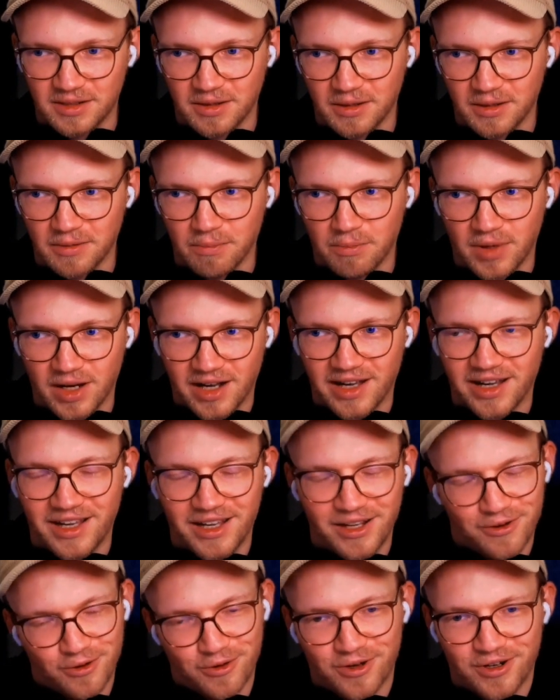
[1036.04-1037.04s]
buy,
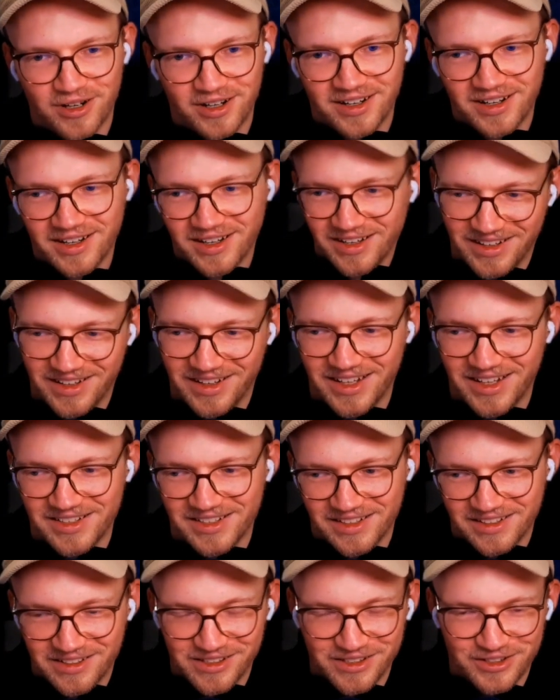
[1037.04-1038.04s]
or as an
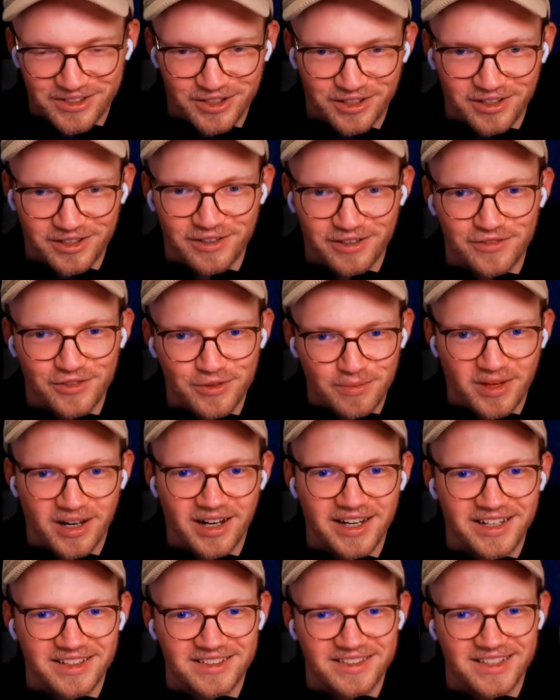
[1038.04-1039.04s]
alternative to
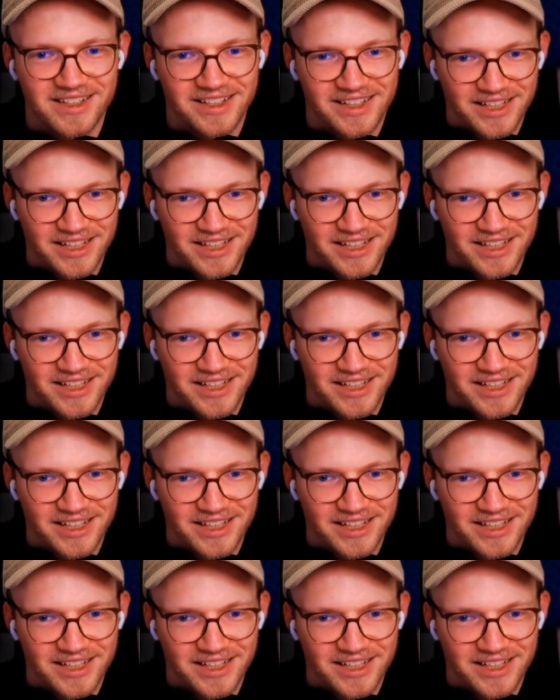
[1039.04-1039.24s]
buying is like